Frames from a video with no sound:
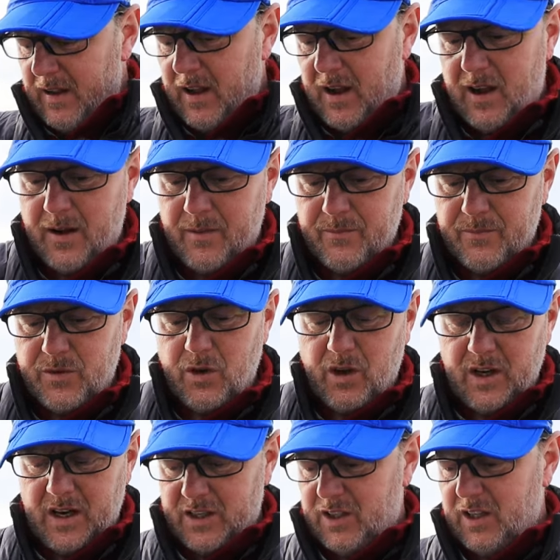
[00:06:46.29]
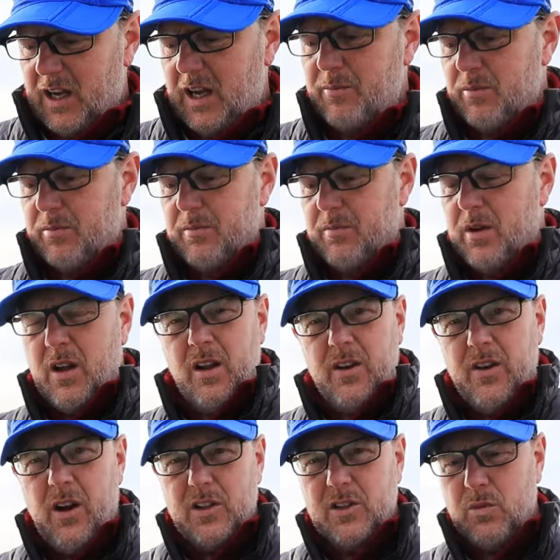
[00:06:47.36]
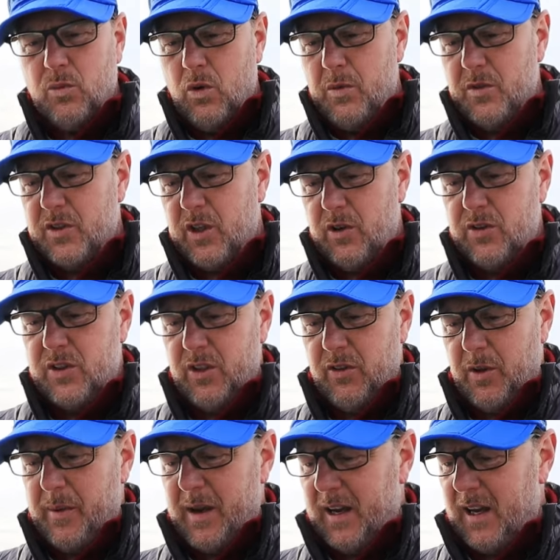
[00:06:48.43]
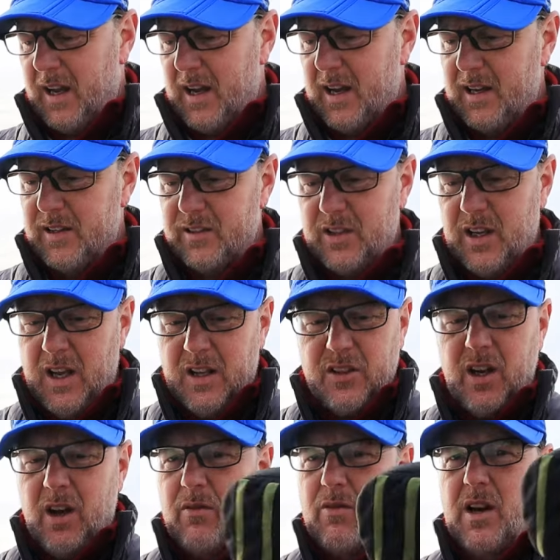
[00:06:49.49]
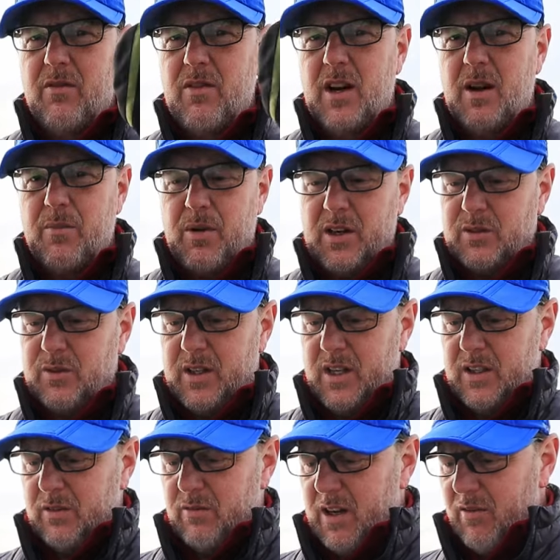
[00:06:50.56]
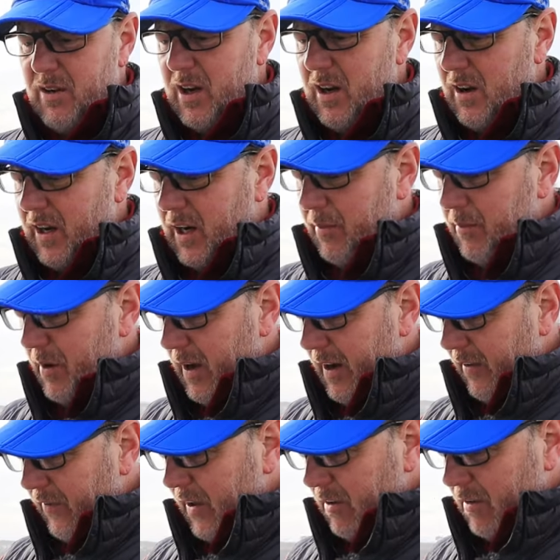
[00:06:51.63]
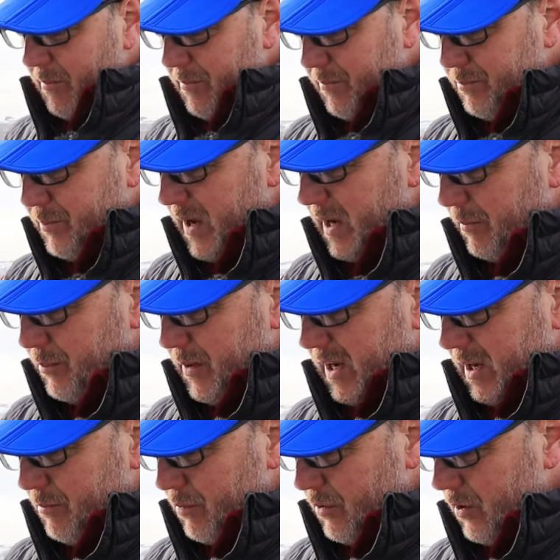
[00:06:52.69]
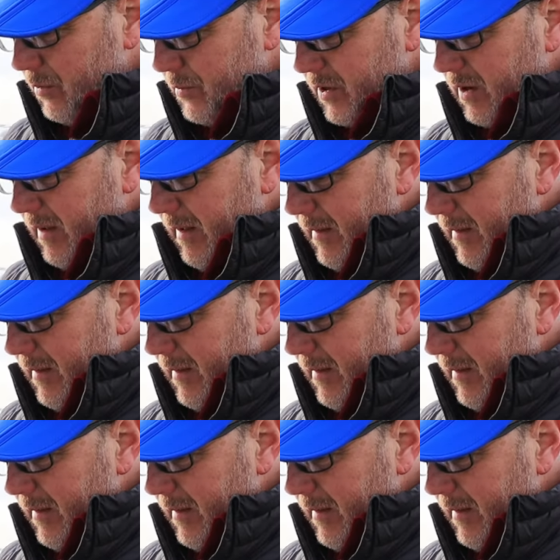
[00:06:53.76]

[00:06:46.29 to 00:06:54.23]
um, you can actually keep them nice and warm and toasty on the back of your hands. So yeah, I'm really, really impressed with these. I really, really like them. And I think they're a big, big improvement